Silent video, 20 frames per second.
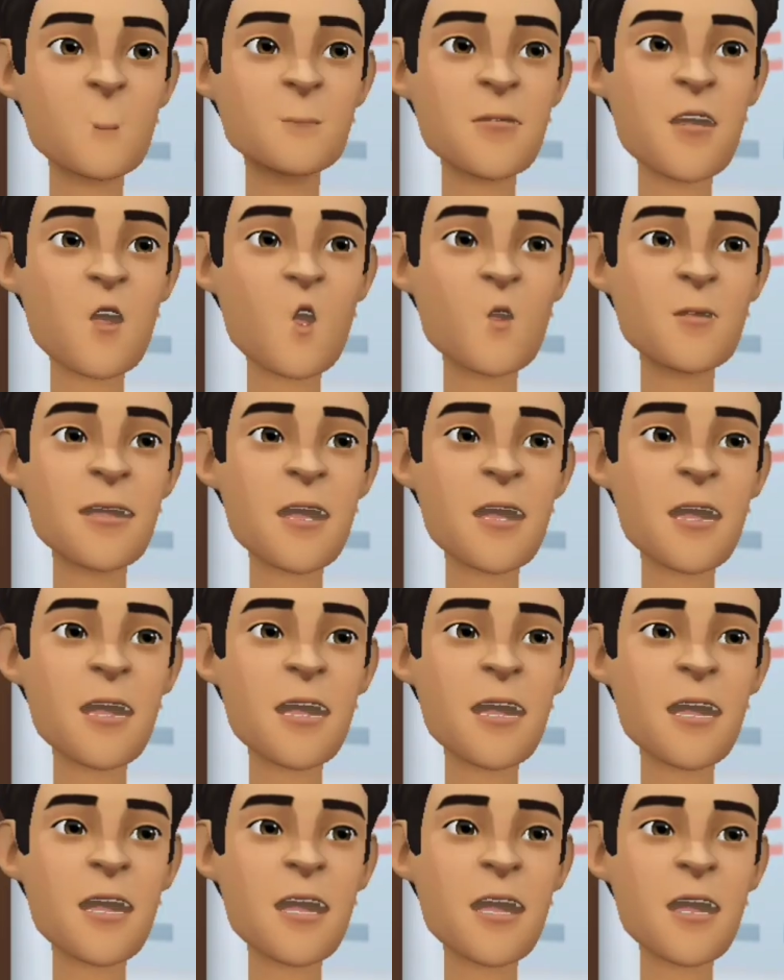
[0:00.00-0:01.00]
Before
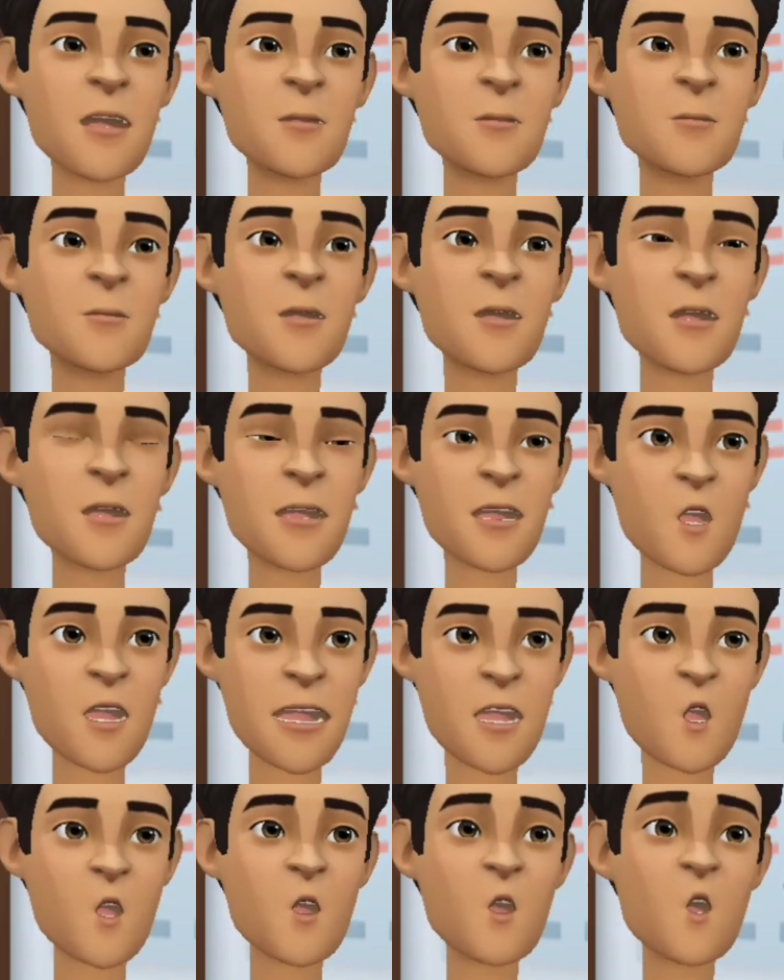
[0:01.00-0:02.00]
medication, I had
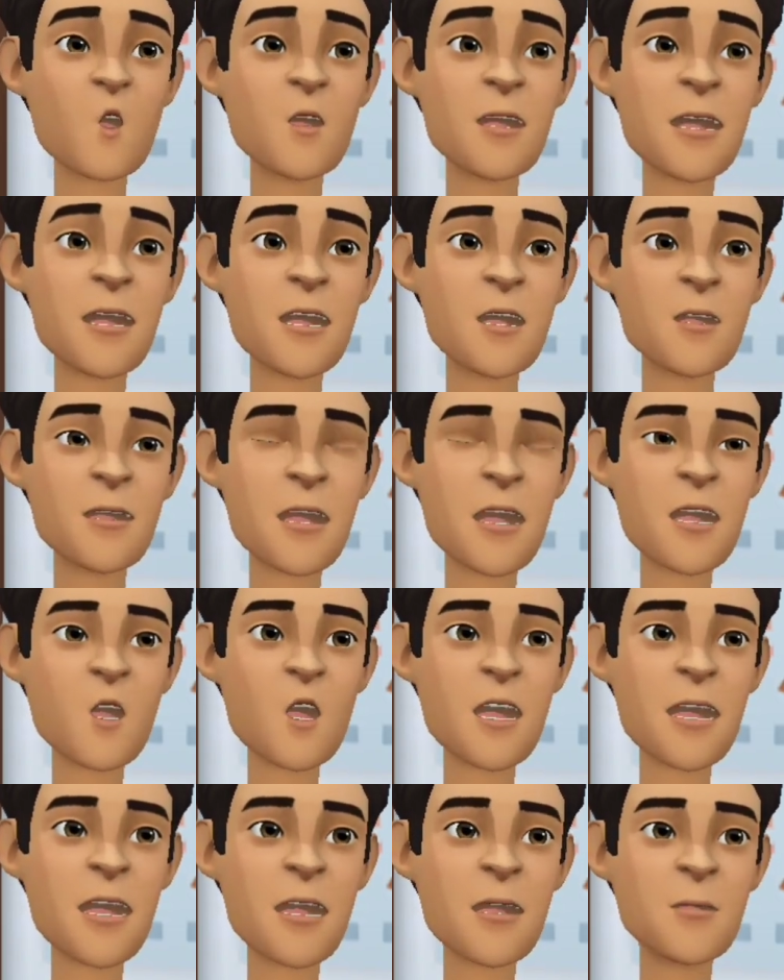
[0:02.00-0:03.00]
1 or 2 seizures in a
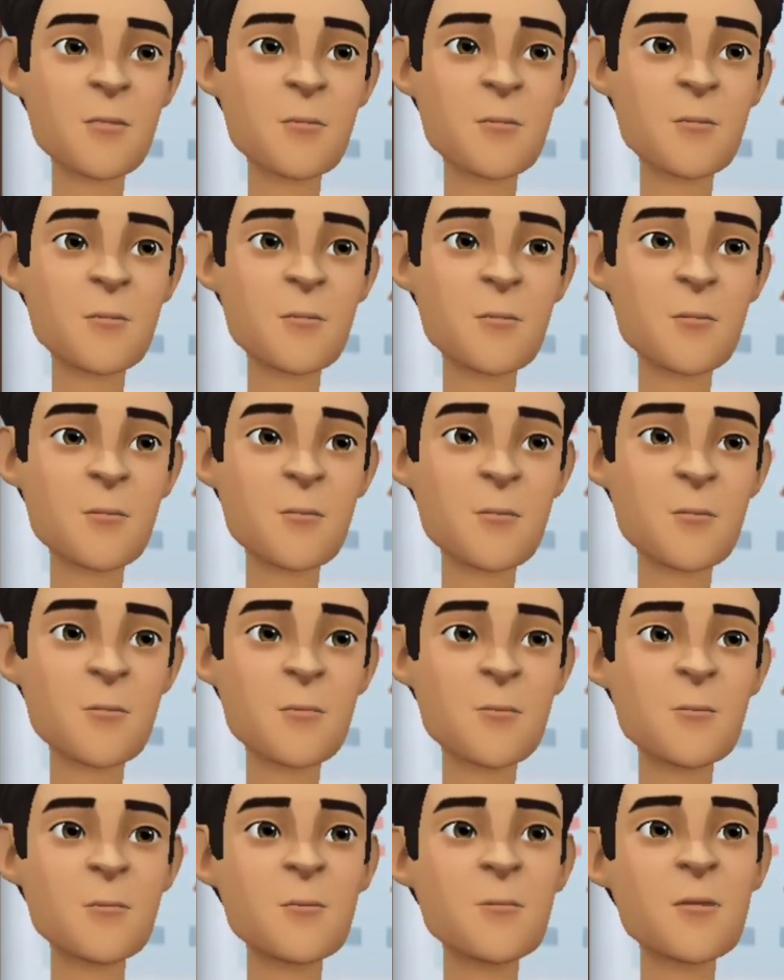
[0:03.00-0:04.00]
week.
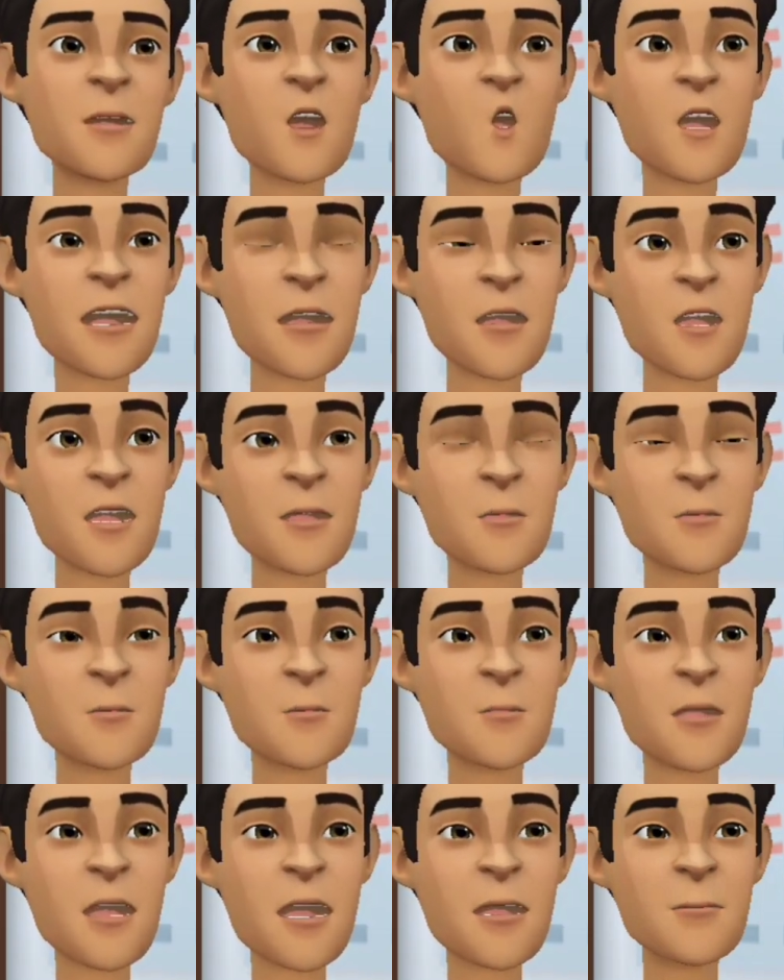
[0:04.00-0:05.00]
However,
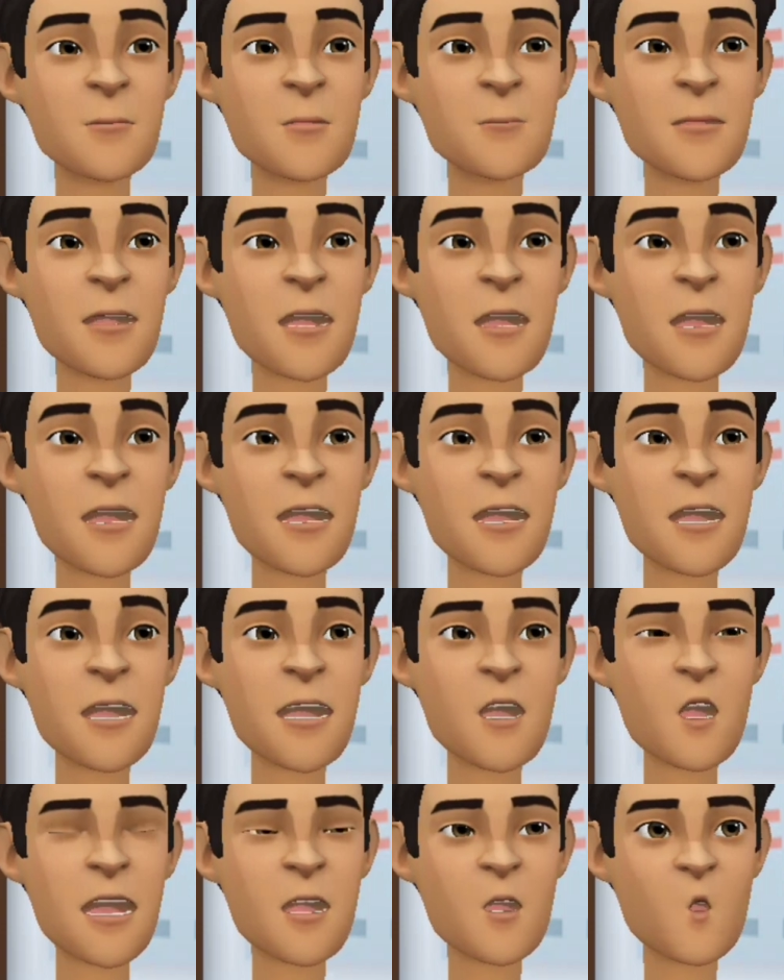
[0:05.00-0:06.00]
since my
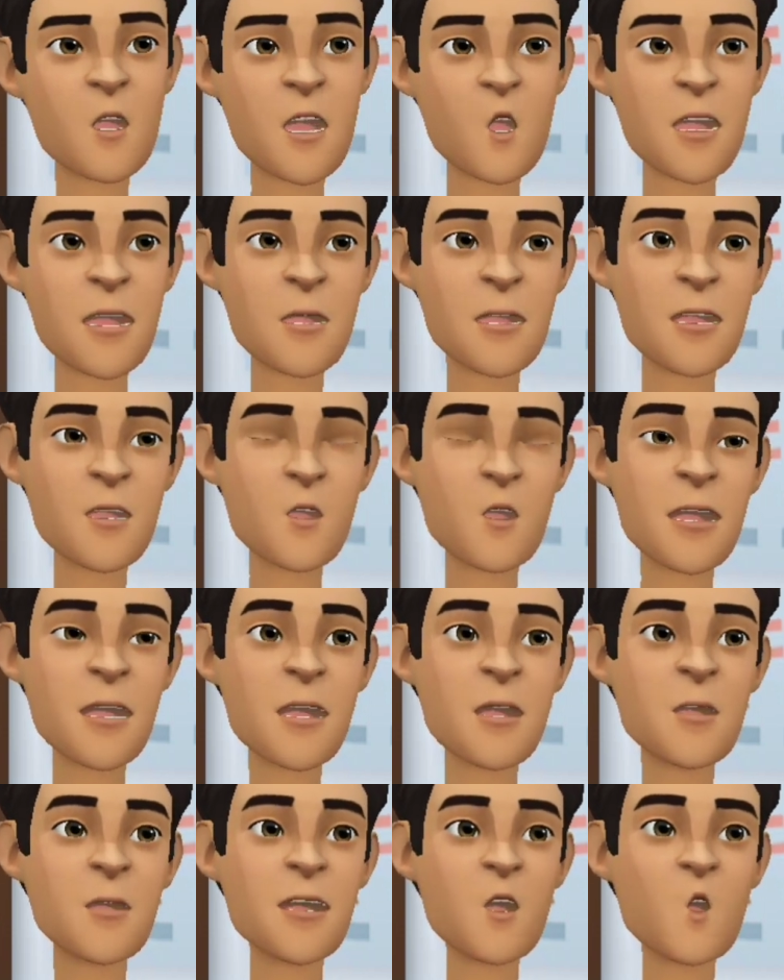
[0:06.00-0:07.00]
medication was started, I only
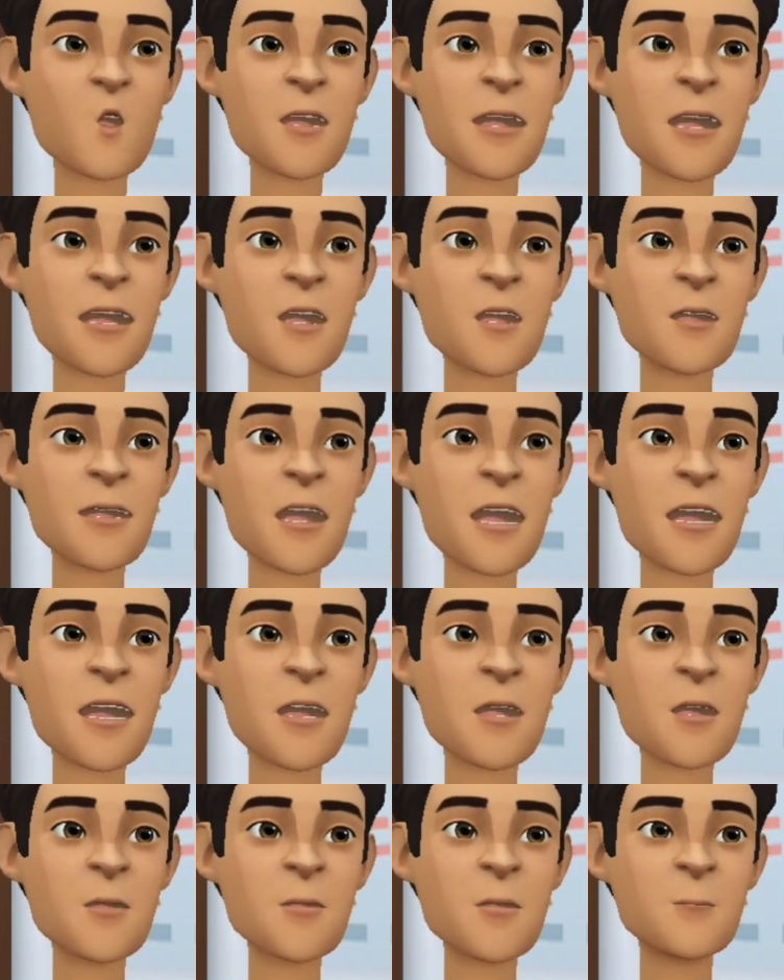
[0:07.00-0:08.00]
had 2 seizures in the
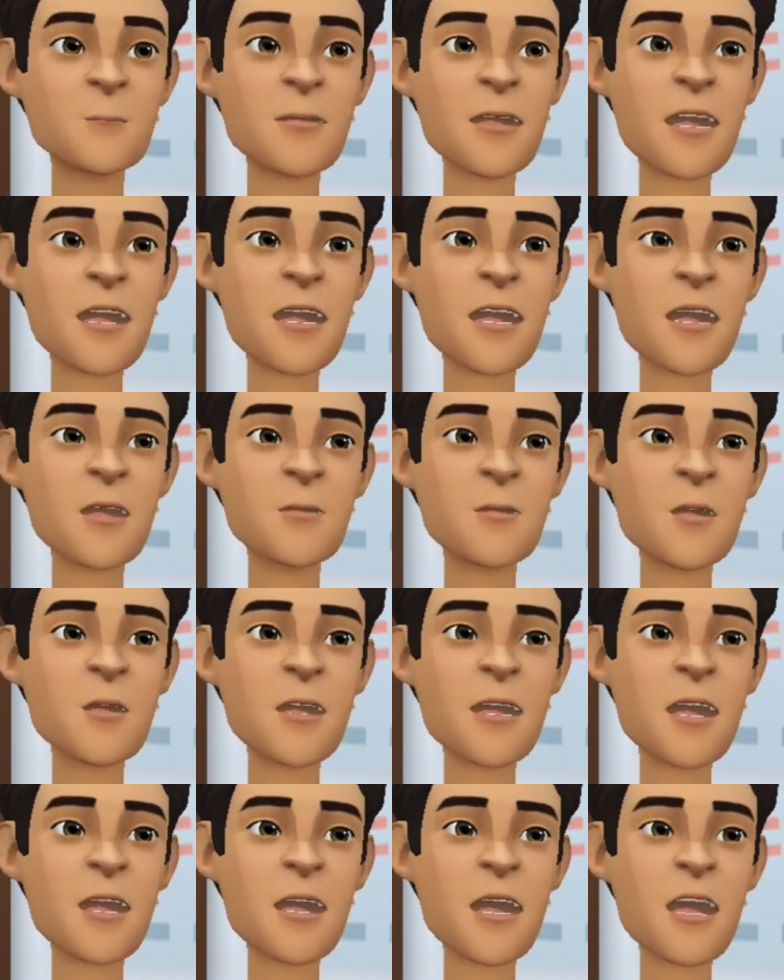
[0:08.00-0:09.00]
last month, and
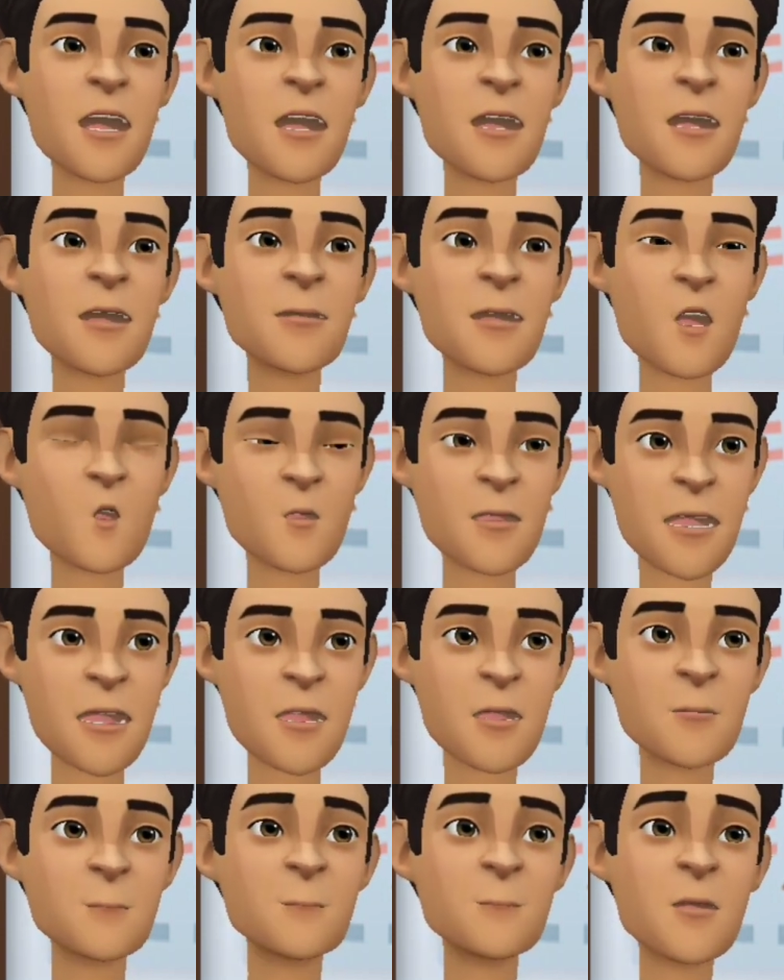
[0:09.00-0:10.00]
they didn't seem to be
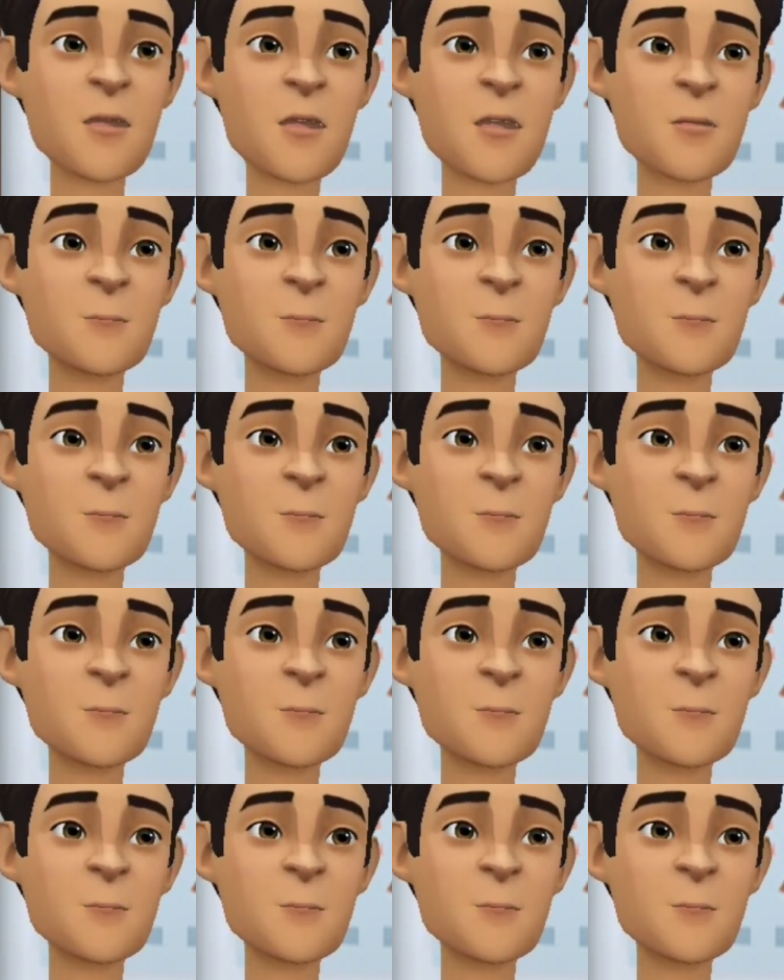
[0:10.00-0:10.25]
as bad